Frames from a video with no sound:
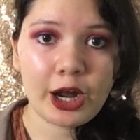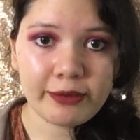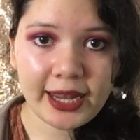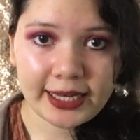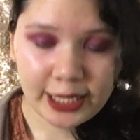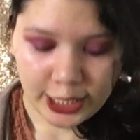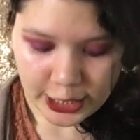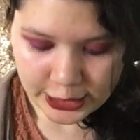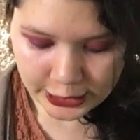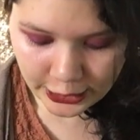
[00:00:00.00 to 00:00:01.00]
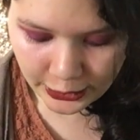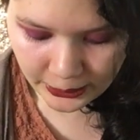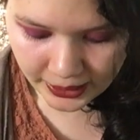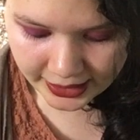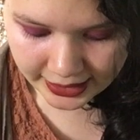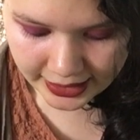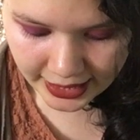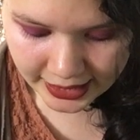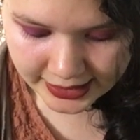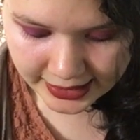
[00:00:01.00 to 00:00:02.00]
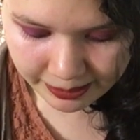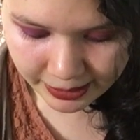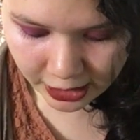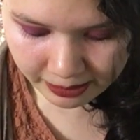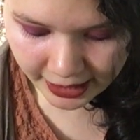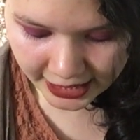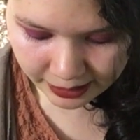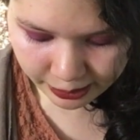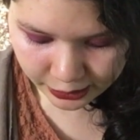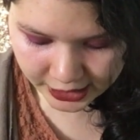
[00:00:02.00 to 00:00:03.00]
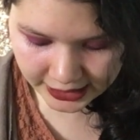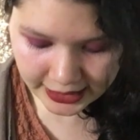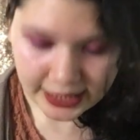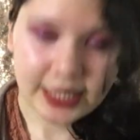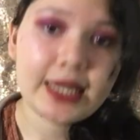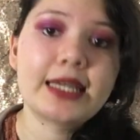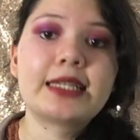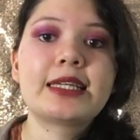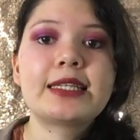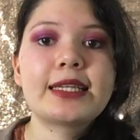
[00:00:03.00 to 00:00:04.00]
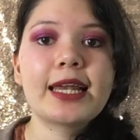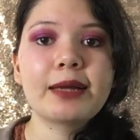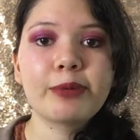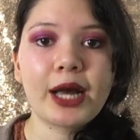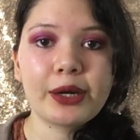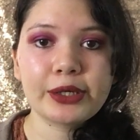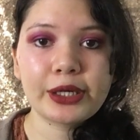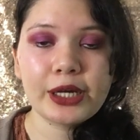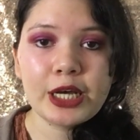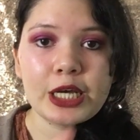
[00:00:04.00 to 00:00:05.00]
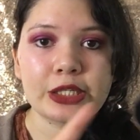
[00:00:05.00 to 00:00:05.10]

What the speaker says: Alright, so the next step in our makeup routine is setting powder.